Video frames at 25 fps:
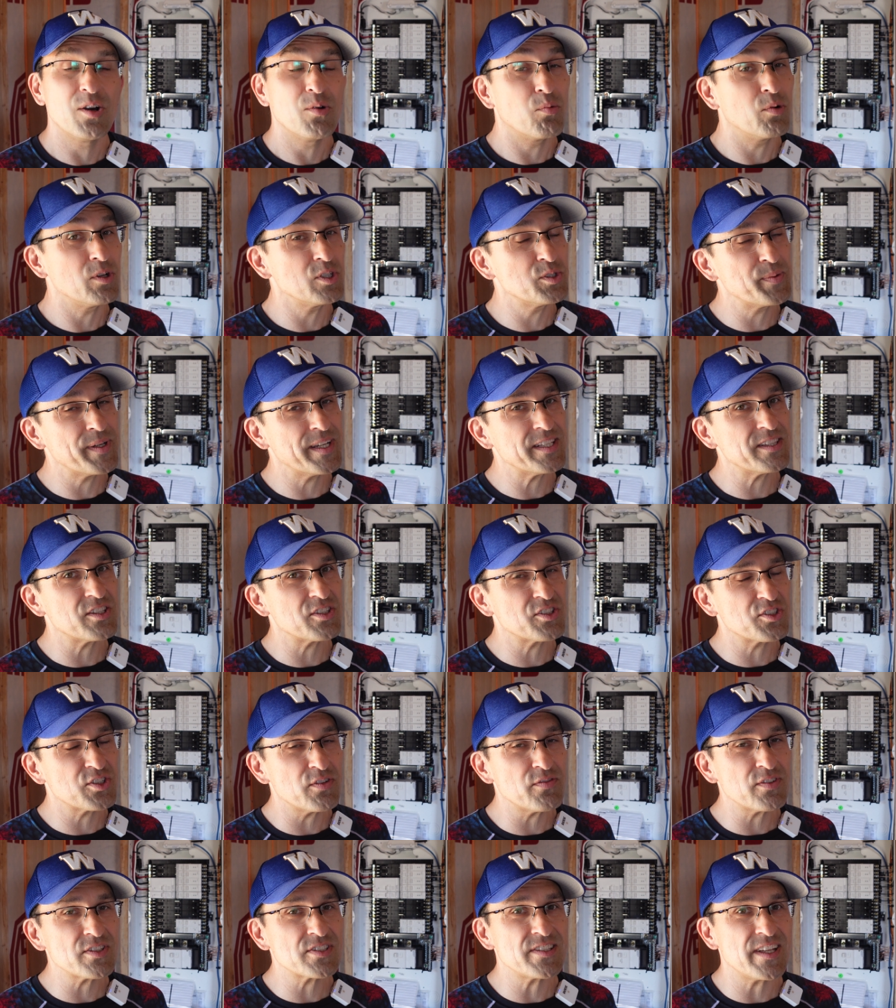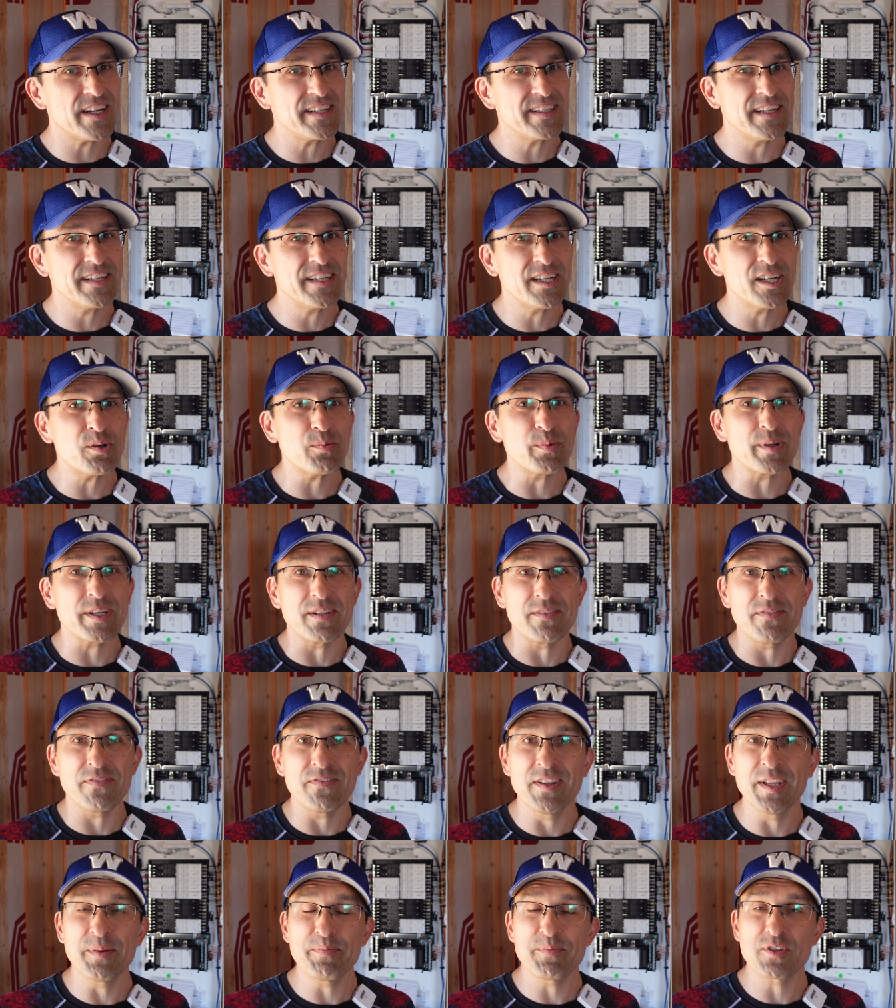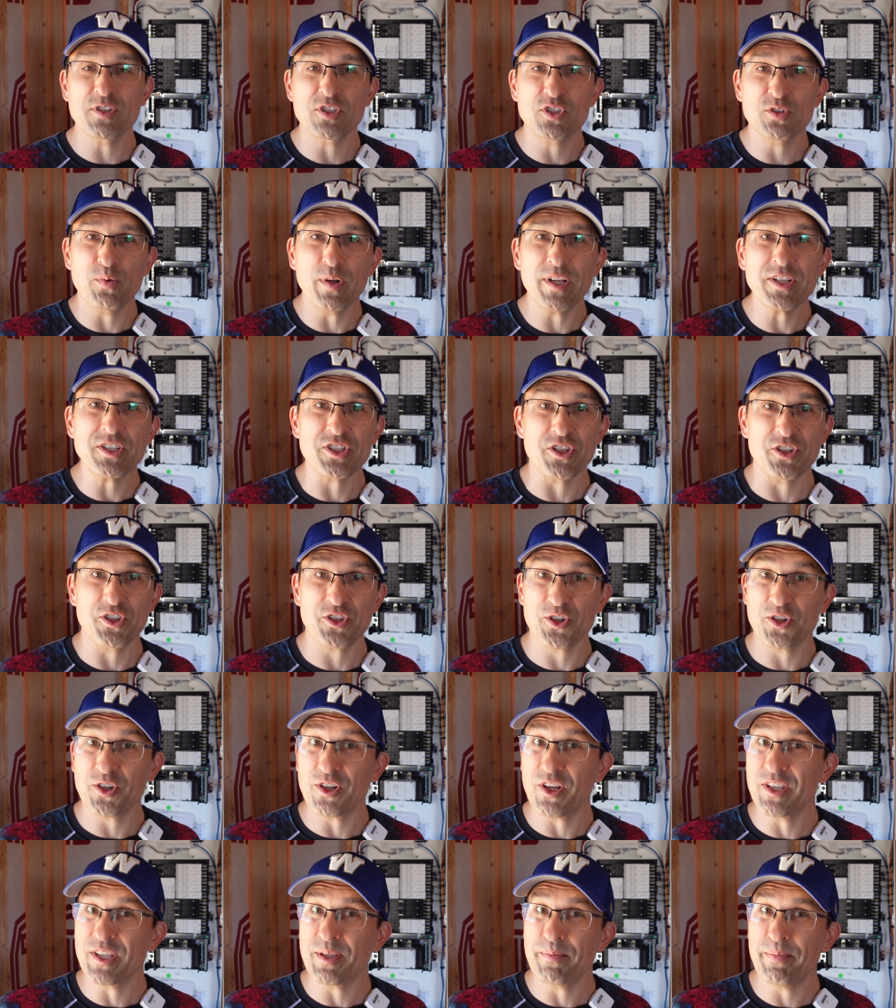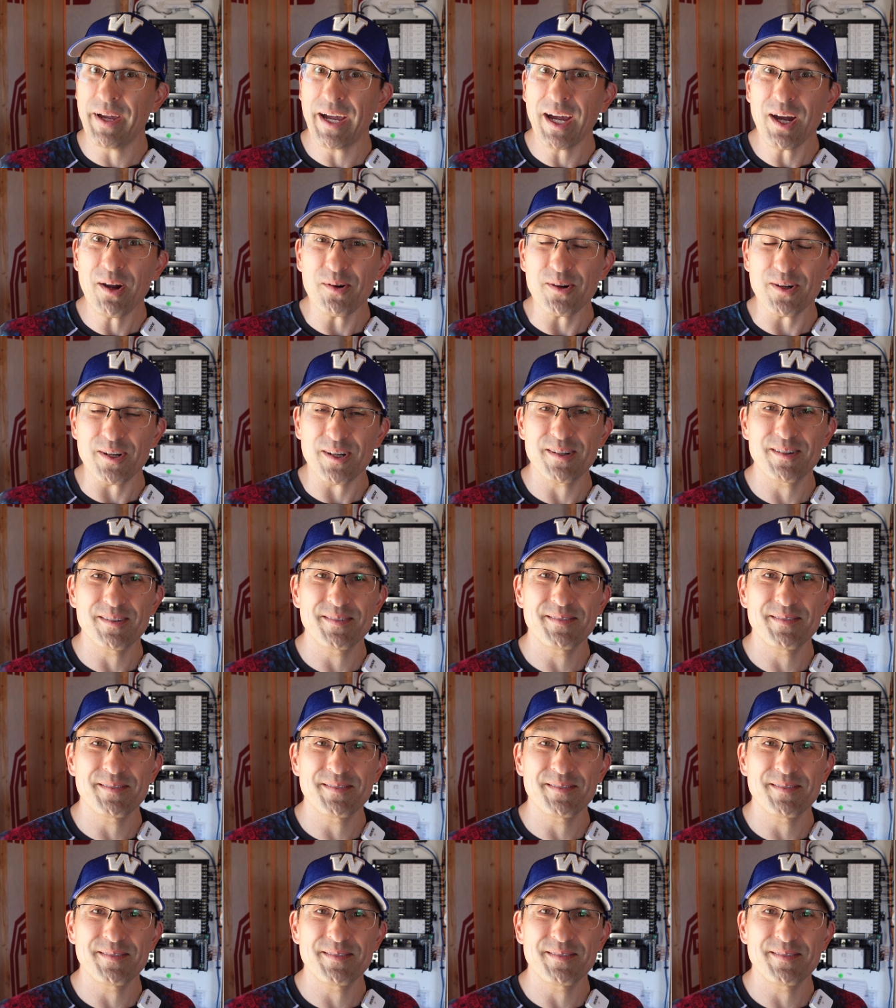Once we get the service line in here, we can flip the switch and turn on the power.